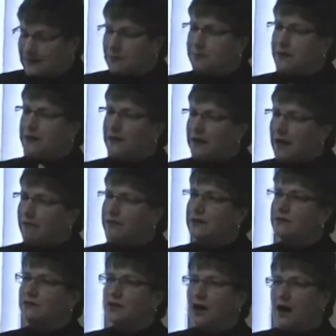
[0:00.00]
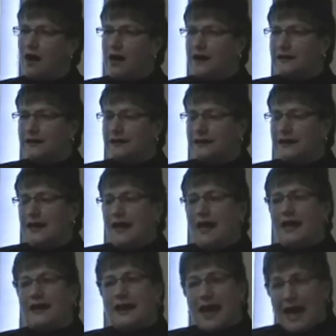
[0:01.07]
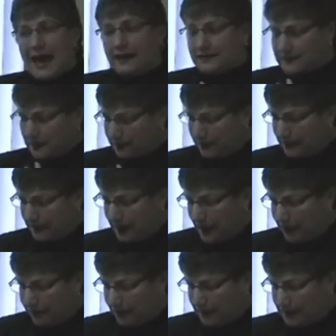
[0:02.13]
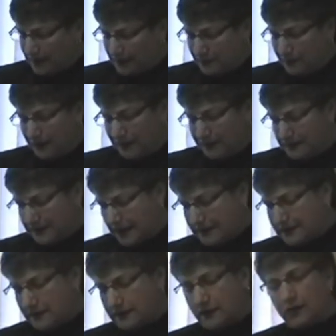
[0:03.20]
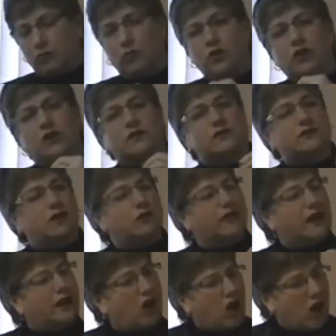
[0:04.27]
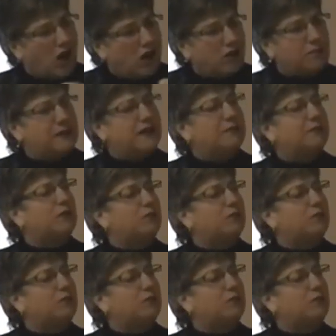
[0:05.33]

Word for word: He's the beloved of God. And as the beloved, he's being sent into the world so that all